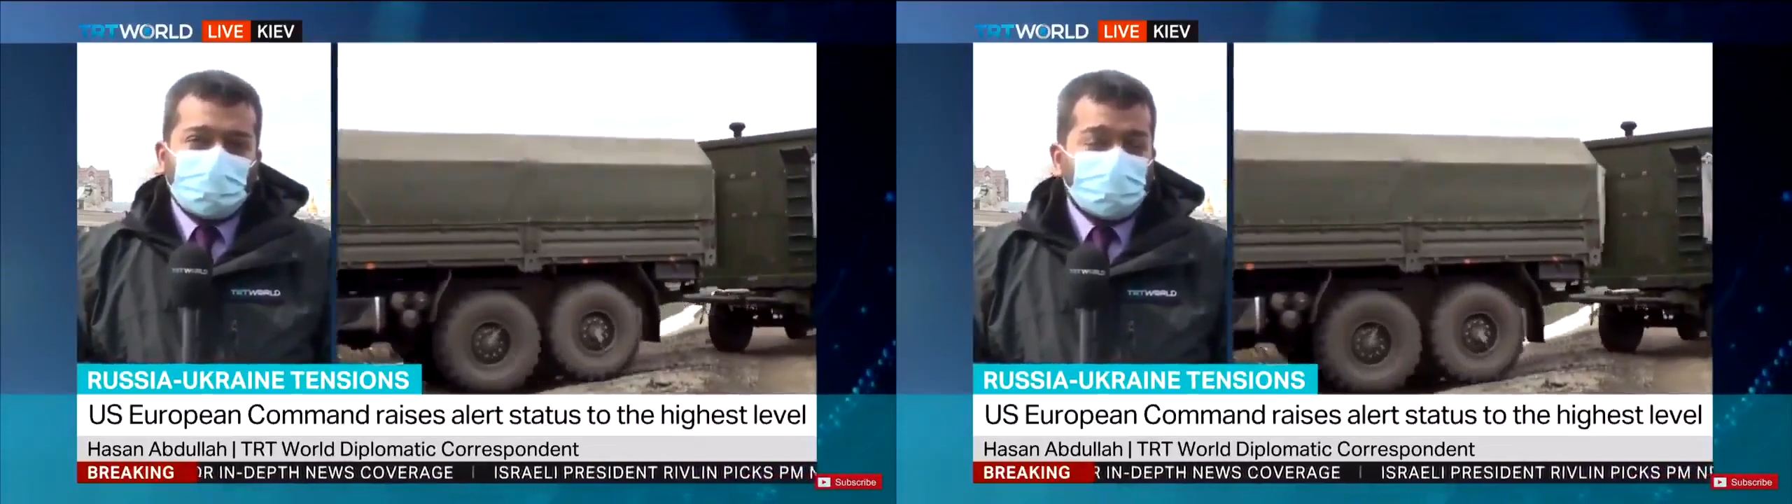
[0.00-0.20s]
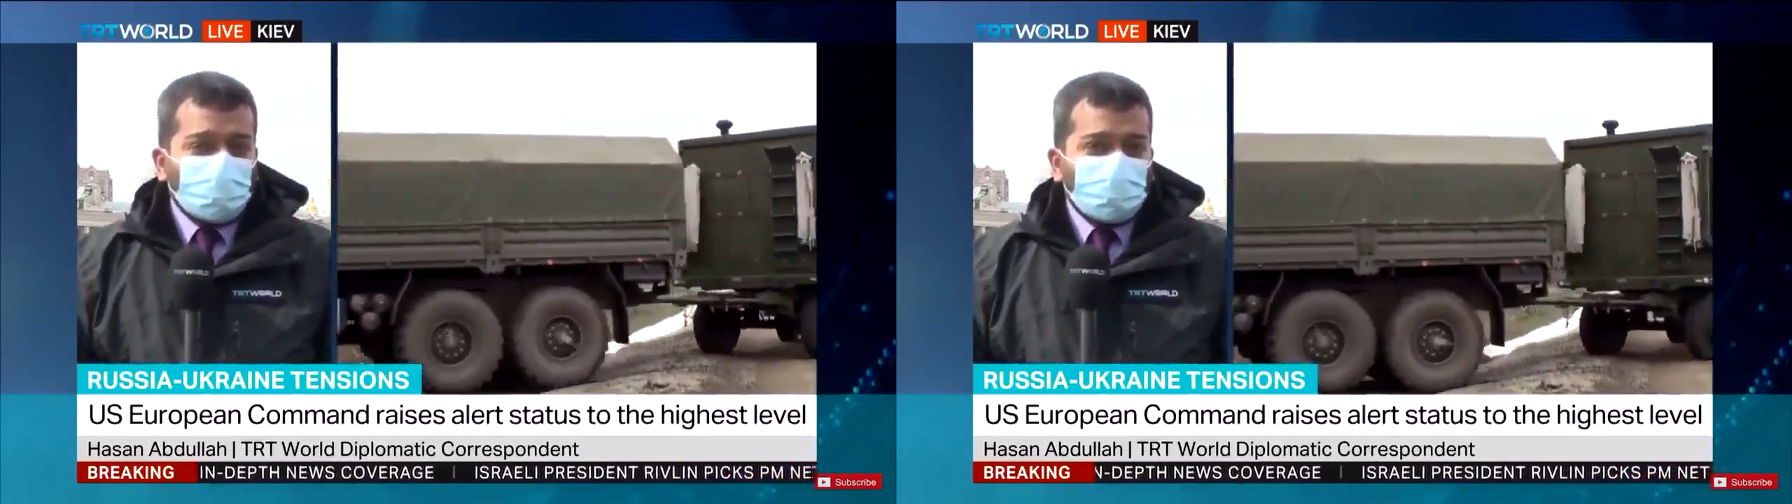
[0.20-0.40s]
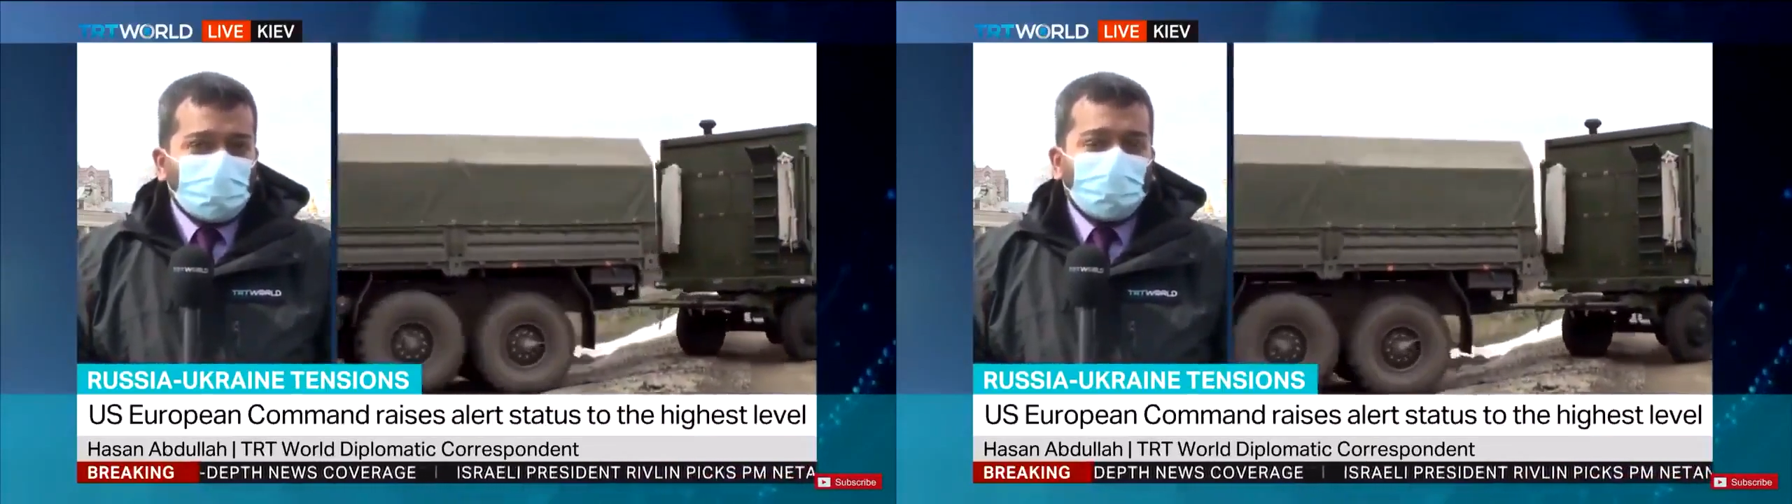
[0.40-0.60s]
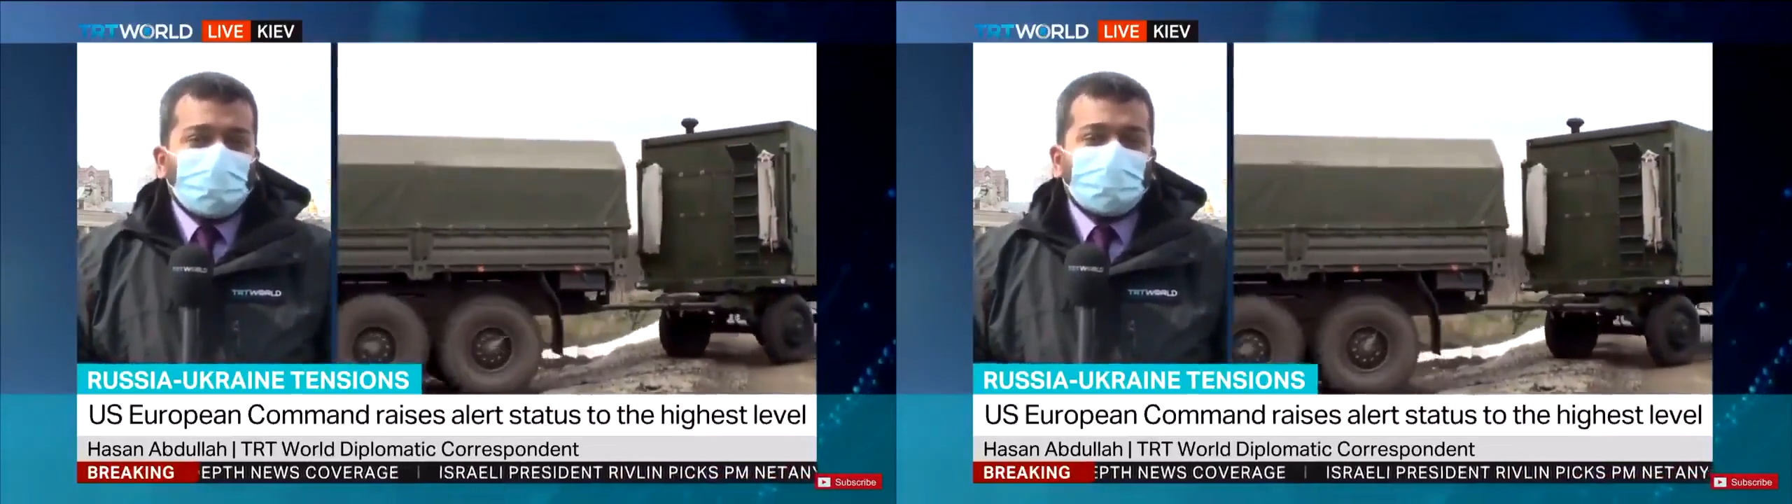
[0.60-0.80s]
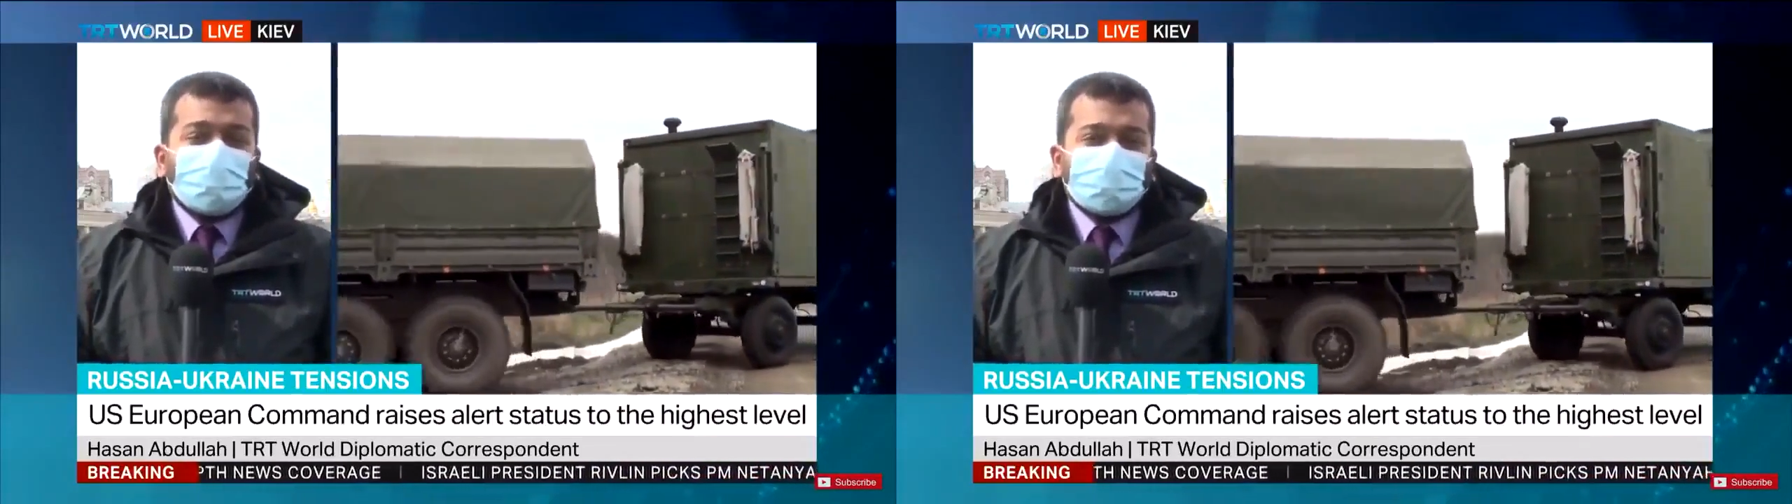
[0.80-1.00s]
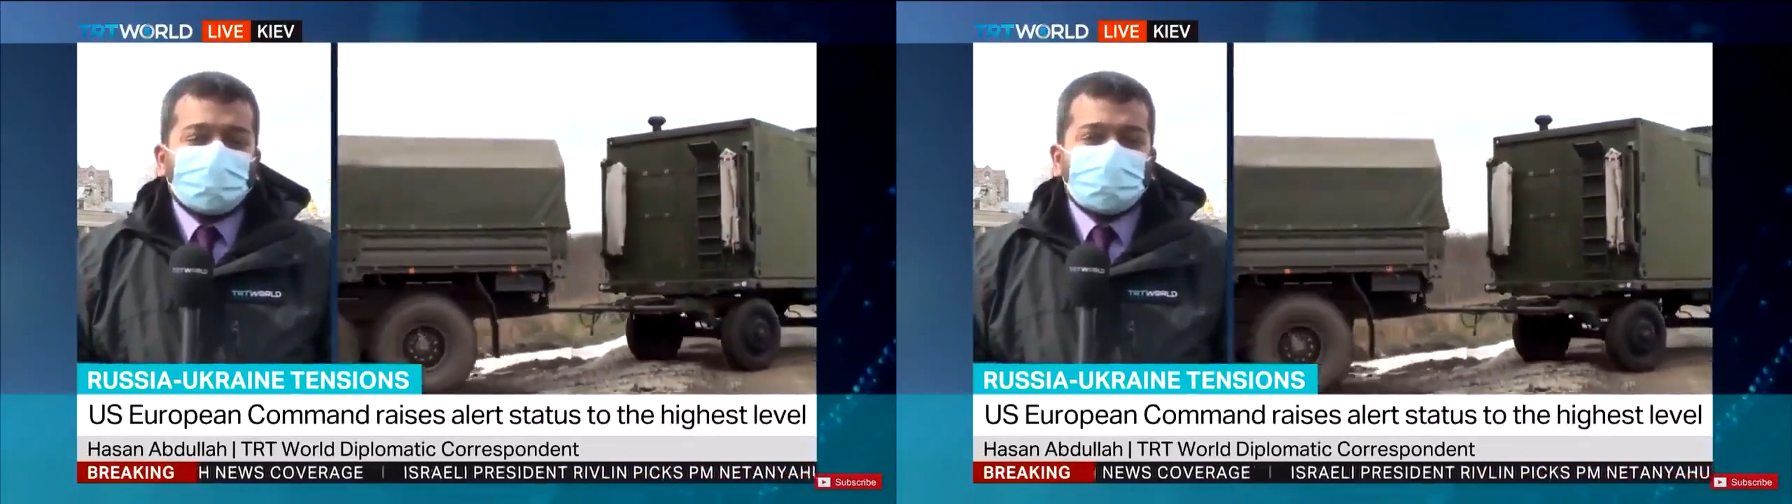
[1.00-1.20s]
who are under